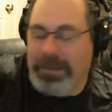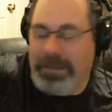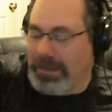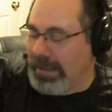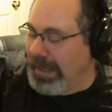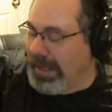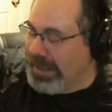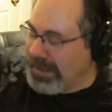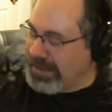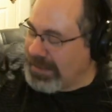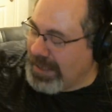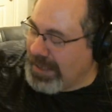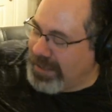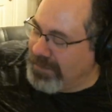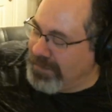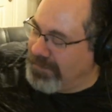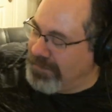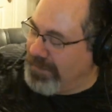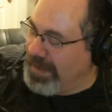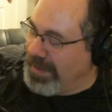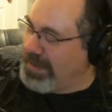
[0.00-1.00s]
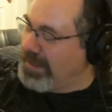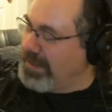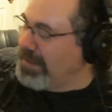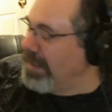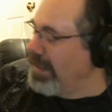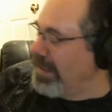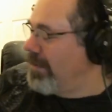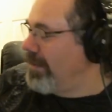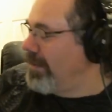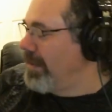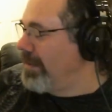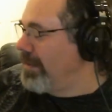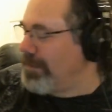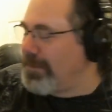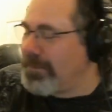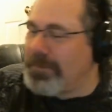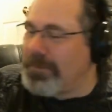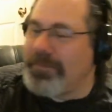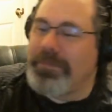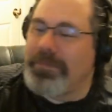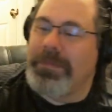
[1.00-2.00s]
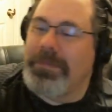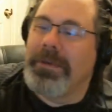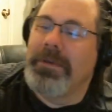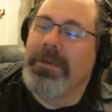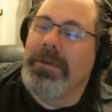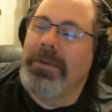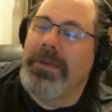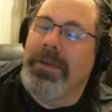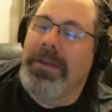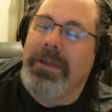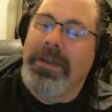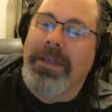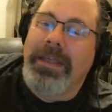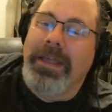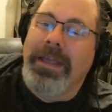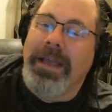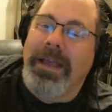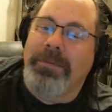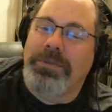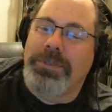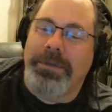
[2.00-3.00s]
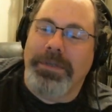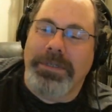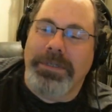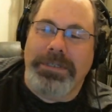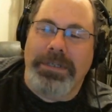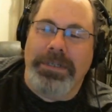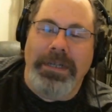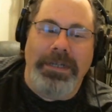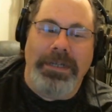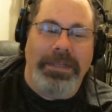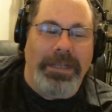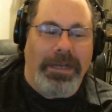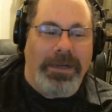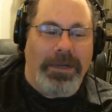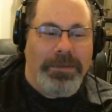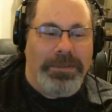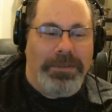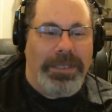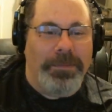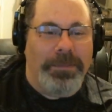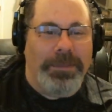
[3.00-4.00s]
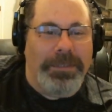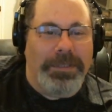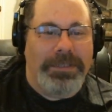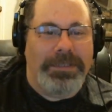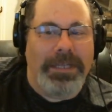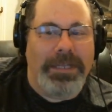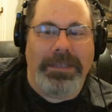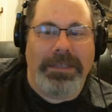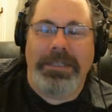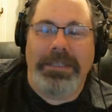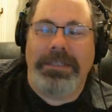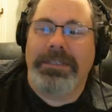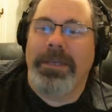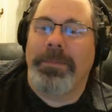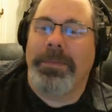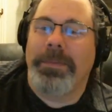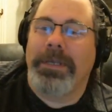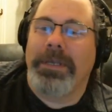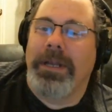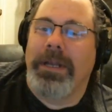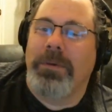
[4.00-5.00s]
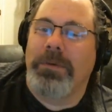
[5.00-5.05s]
I guess I could fade it now, huh? I'm so excited that I was able to set this up again.